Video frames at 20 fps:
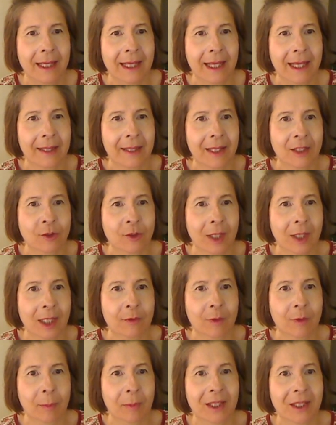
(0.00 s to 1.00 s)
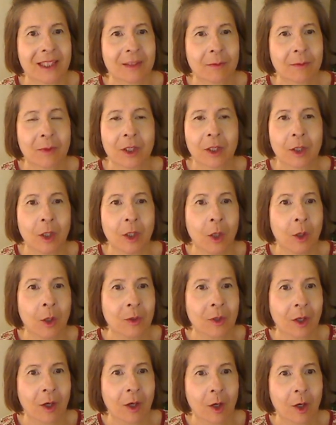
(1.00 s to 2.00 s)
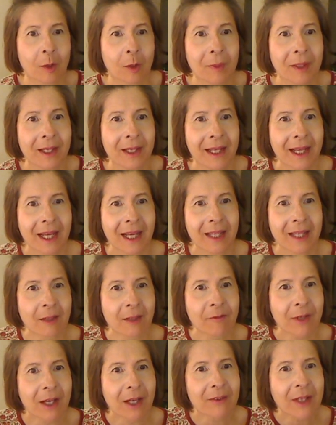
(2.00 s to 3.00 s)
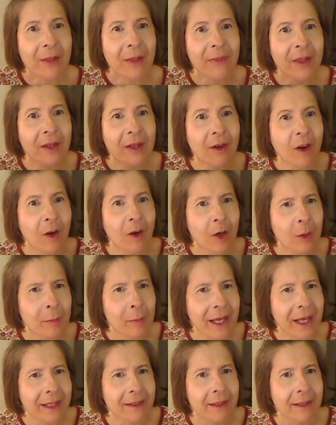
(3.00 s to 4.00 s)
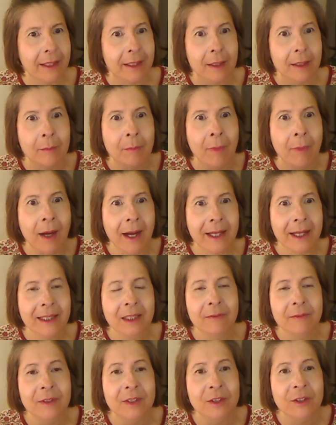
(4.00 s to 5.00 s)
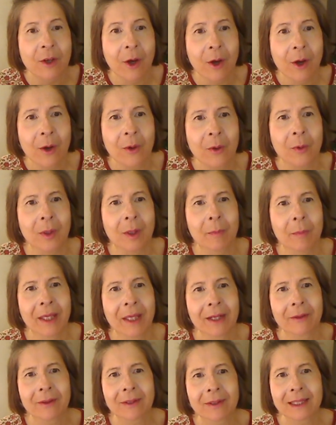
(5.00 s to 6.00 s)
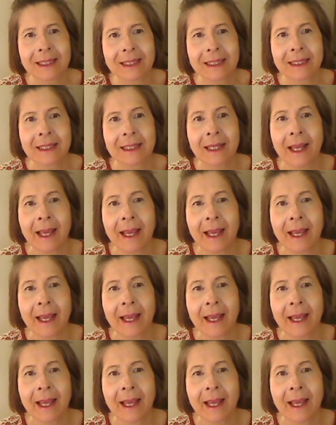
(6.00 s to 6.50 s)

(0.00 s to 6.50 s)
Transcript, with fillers: and they tried to replace it with a clone arm and they found out that arm had like a mind of its own apparently